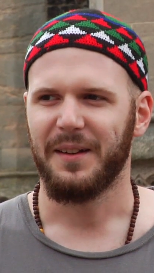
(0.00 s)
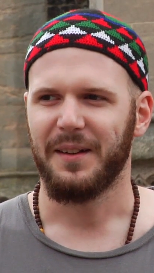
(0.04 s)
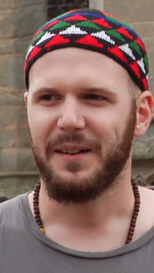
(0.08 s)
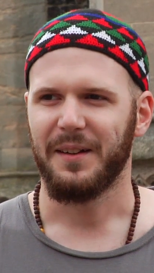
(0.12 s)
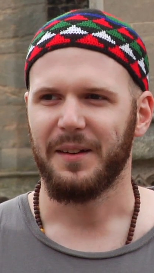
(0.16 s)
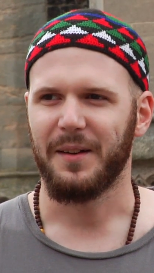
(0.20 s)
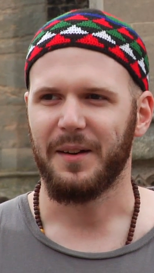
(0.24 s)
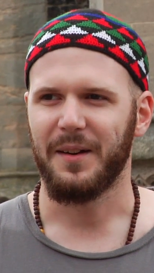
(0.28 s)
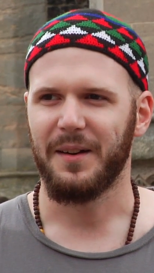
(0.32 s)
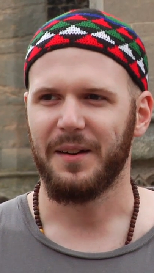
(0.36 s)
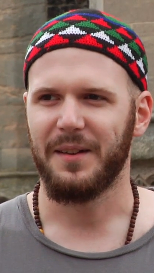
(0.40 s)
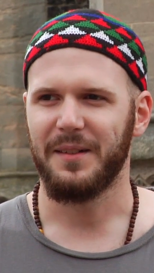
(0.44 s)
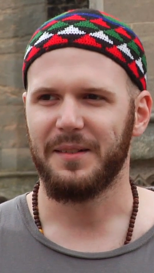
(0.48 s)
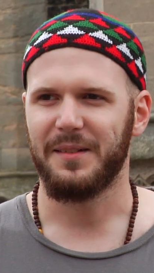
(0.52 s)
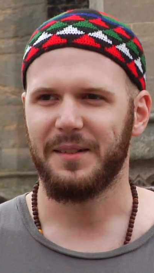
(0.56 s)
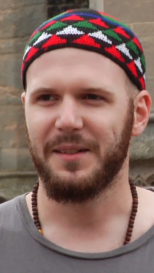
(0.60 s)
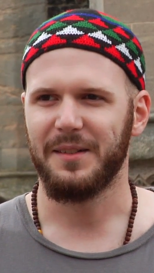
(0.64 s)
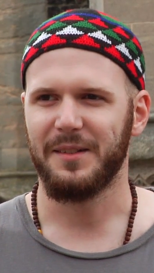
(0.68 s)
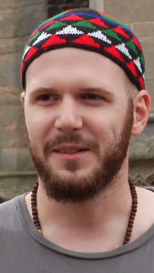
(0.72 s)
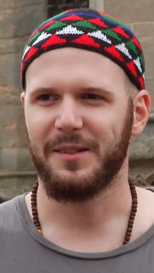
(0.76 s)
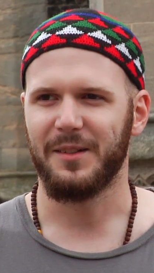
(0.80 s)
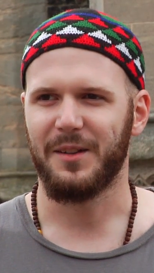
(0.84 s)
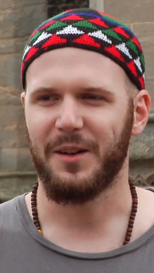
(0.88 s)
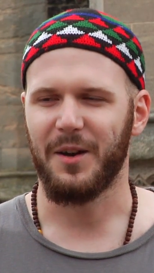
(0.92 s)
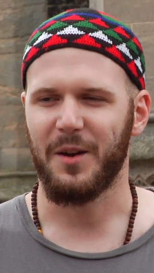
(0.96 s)
I
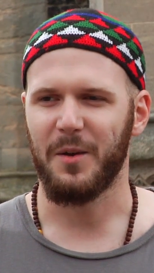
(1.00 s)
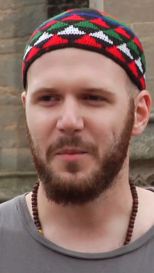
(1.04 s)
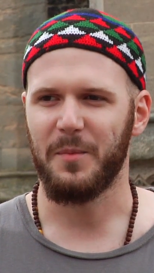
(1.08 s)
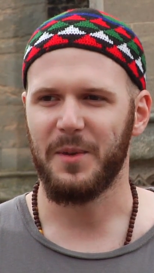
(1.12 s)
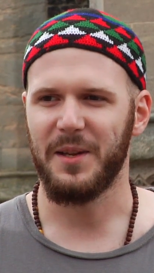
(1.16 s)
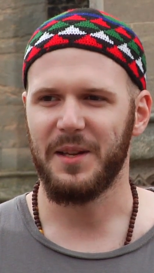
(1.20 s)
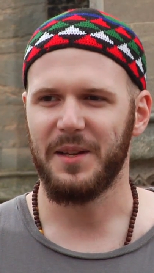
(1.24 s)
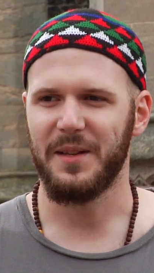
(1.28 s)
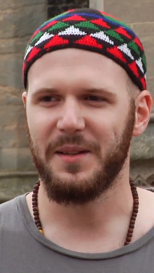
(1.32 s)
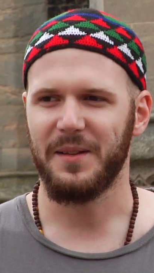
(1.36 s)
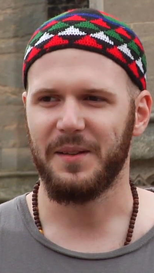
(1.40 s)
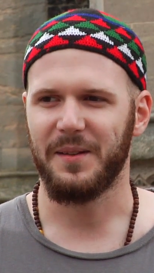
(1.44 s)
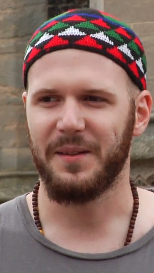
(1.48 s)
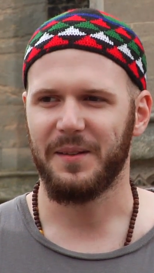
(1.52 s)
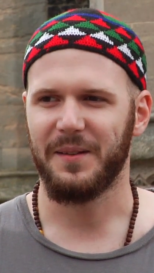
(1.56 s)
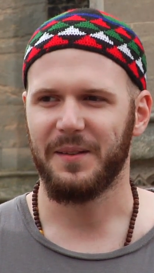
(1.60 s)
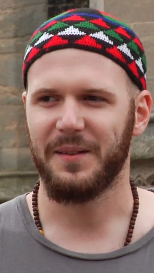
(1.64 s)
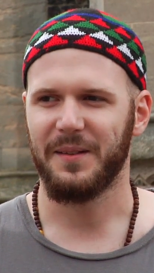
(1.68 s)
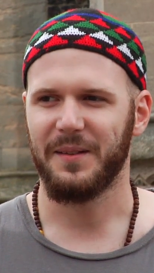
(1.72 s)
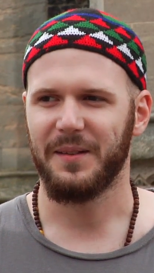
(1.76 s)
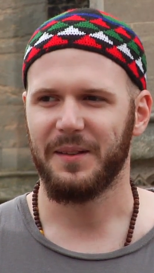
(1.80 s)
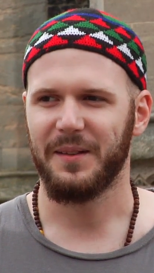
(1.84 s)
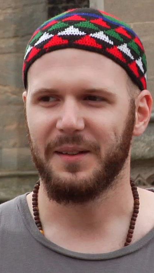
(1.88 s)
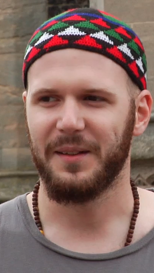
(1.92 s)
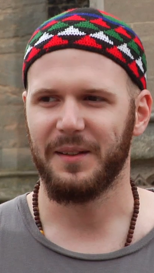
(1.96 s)
tended to kind of be
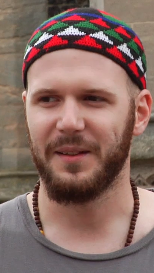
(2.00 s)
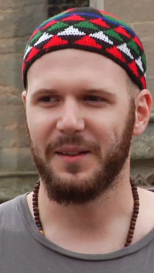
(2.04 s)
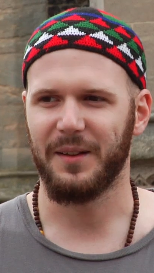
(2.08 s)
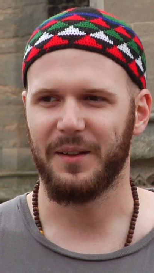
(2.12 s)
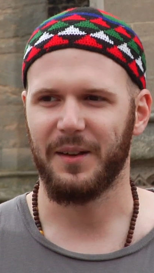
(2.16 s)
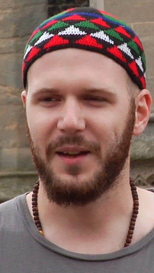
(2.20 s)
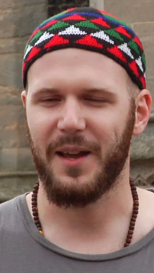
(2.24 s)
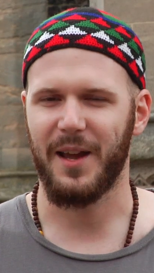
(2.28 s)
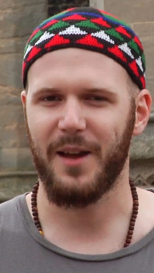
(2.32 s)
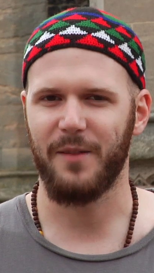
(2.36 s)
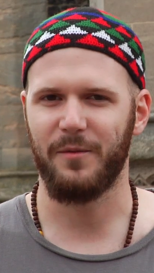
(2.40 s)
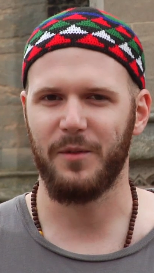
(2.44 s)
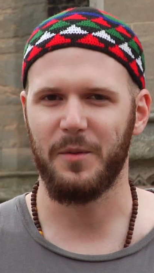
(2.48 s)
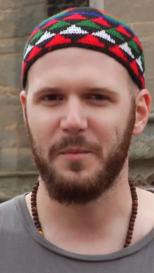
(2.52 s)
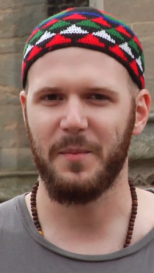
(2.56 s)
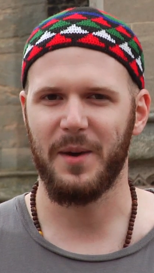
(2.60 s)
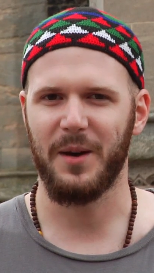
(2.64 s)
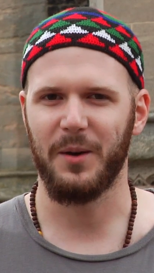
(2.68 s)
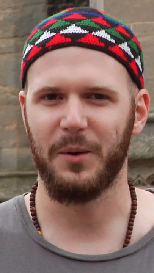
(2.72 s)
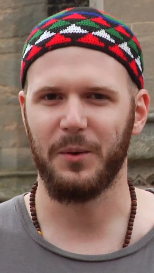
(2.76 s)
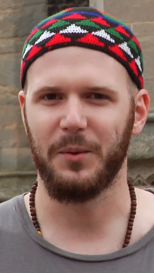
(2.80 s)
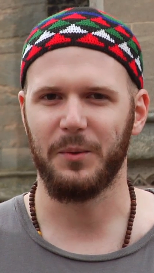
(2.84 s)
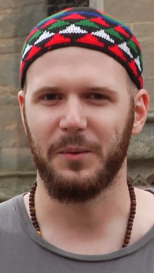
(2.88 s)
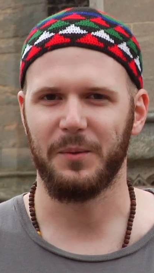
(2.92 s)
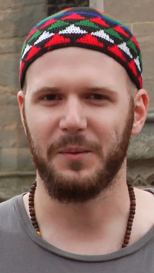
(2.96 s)
in a kind of heavy
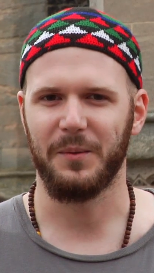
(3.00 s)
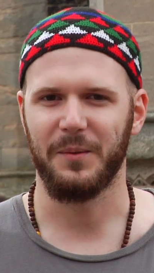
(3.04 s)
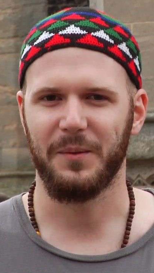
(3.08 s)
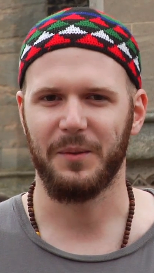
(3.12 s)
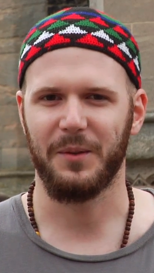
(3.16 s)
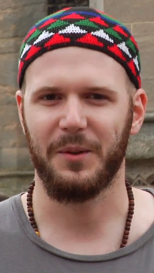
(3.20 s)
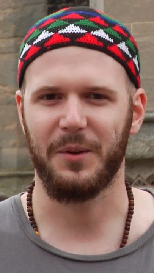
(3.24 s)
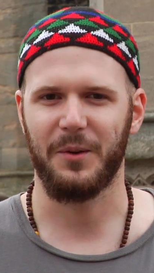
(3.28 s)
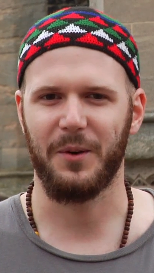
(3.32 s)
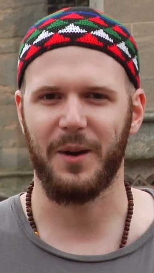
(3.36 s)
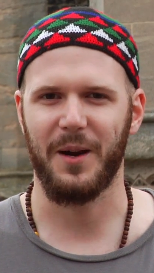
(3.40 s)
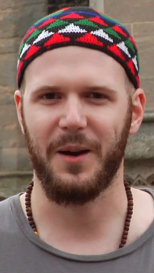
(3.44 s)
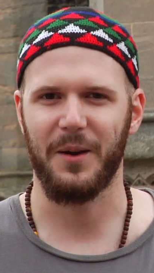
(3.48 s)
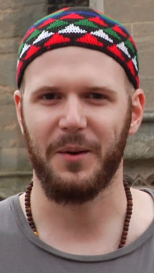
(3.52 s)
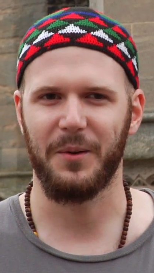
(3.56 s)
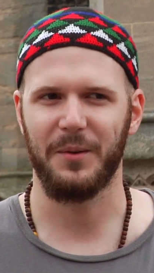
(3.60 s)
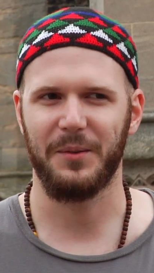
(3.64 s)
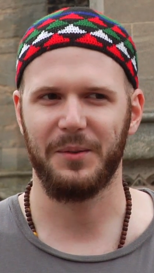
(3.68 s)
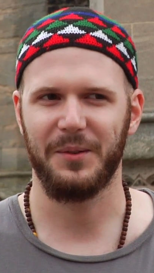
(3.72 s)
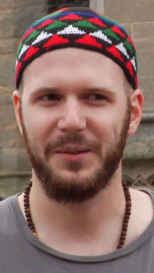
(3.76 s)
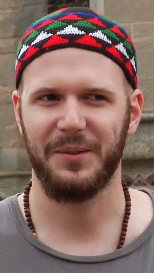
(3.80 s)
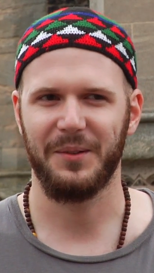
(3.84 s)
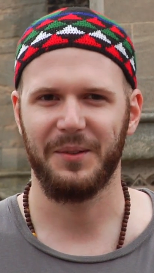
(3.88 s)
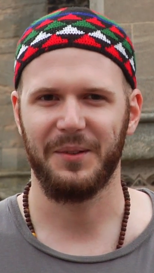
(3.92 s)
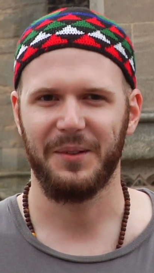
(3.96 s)
metal
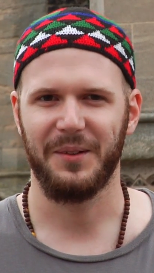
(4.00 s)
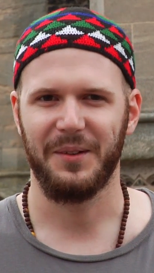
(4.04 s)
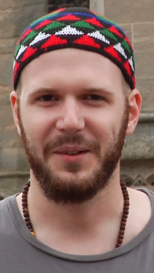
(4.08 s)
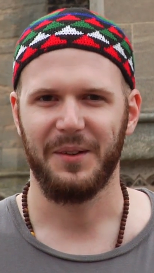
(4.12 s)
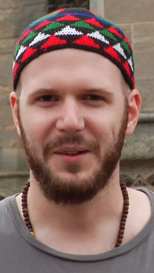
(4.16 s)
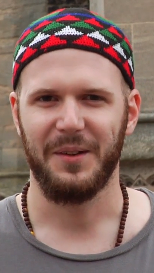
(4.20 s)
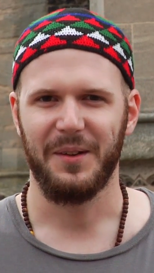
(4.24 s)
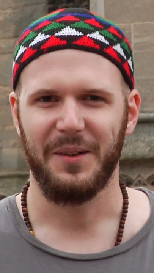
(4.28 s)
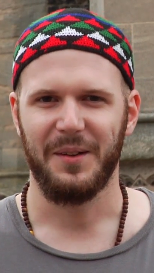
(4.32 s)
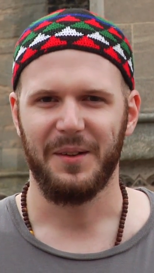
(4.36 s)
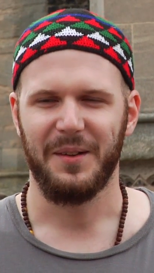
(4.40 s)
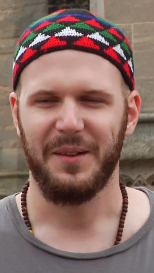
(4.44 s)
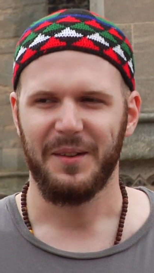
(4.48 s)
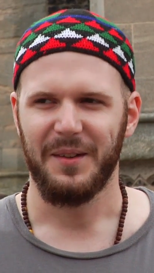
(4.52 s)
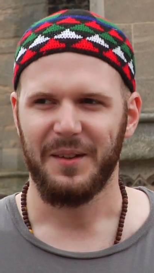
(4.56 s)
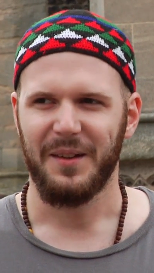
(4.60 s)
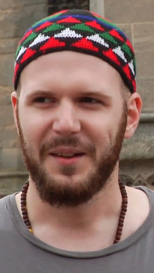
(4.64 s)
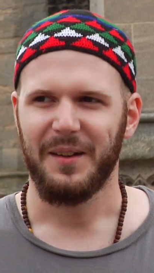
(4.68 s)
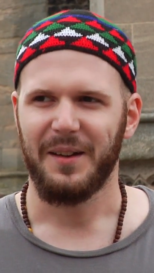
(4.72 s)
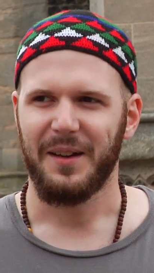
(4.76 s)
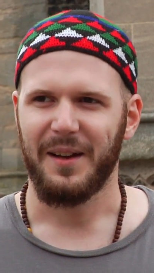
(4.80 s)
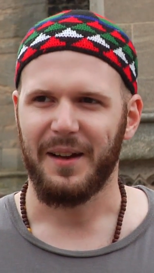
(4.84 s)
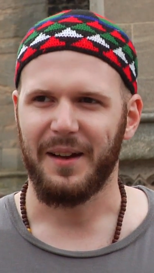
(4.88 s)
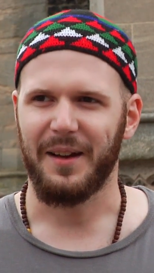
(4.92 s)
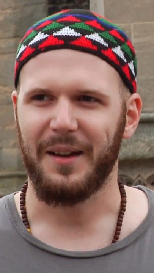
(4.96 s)
crowd,
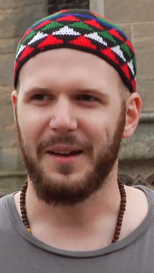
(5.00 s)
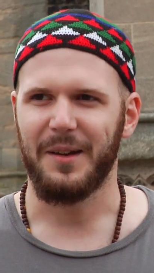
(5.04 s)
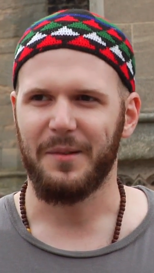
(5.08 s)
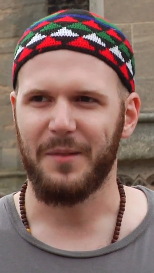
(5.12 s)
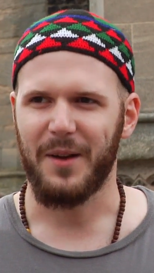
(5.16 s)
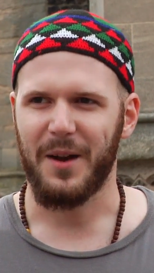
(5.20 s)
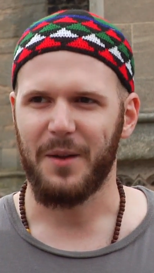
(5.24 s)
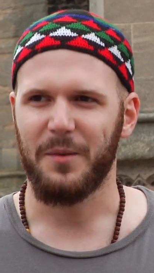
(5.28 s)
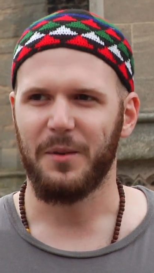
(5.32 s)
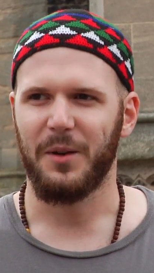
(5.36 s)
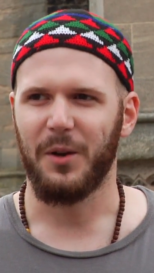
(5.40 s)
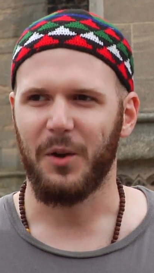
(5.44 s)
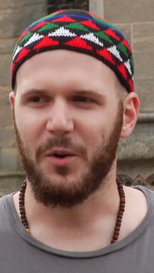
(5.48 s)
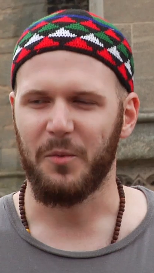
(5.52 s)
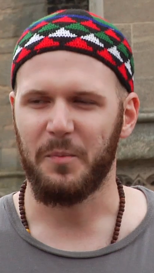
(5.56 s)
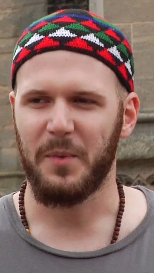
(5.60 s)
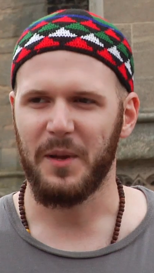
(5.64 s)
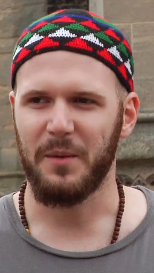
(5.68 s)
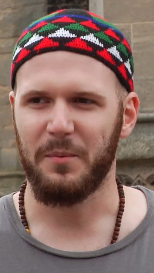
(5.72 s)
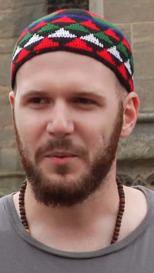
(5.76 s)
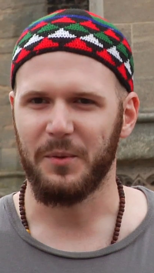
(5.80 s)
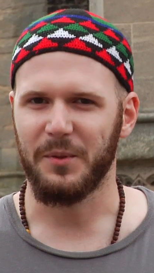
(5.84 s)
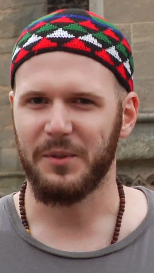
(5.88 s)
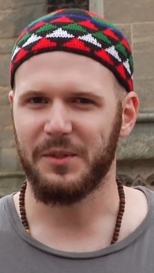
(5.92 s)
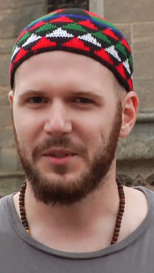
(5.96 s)
hanging around a lot of
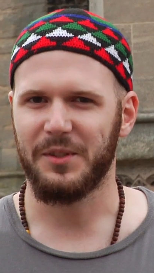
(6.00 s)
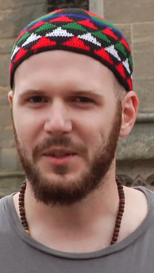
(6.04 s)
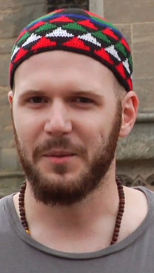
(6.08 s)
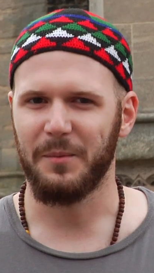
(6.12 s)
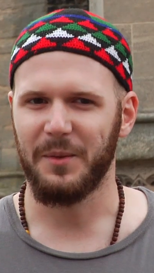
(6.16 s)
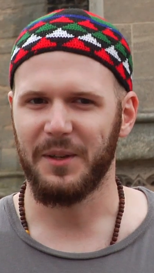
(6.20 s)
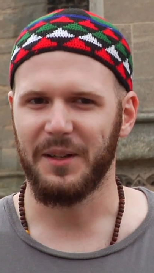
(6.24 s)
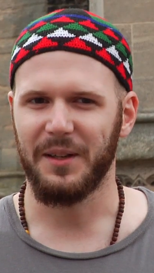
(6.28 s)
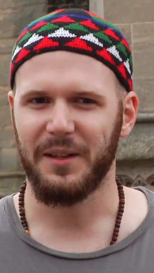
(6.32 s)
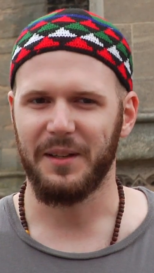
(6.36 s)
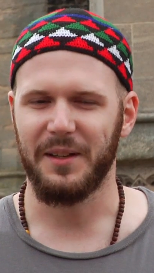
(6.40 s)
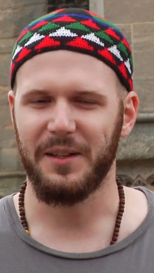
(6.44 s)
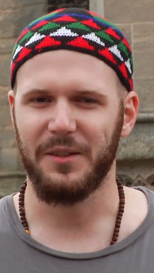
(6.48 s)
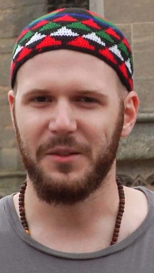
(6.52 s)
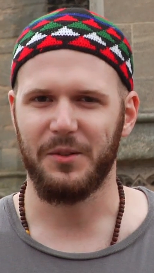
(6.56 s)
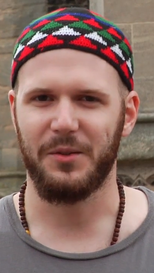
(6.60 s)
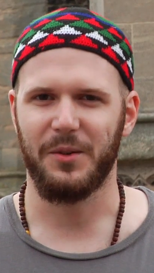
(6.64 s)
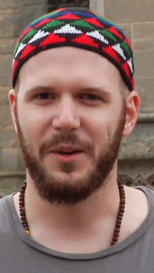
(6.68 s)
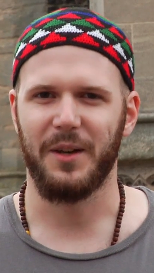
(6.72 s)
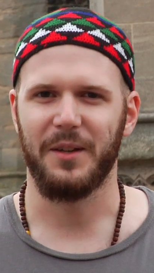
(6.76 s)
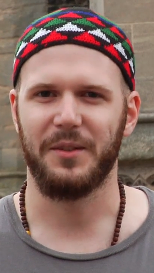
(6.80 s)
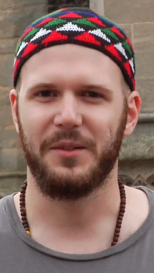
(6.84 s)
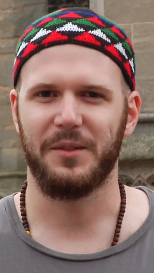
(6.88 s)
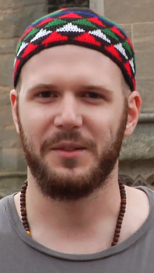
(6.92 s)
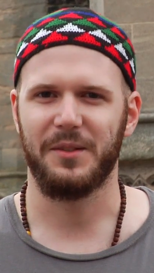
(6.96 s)
people with similar
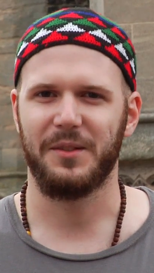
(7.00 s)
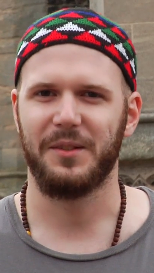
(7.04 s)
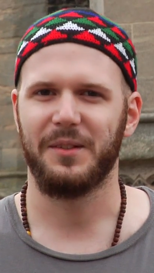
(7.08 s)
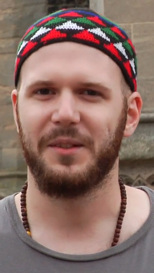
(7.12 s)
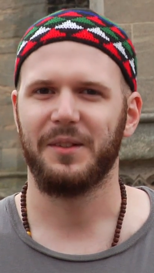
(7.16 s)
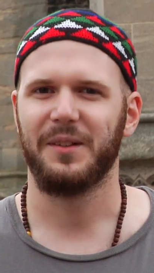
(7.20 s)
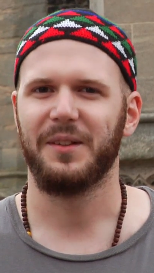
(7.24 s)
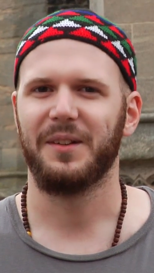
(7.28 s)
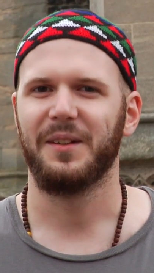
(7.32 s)
interests,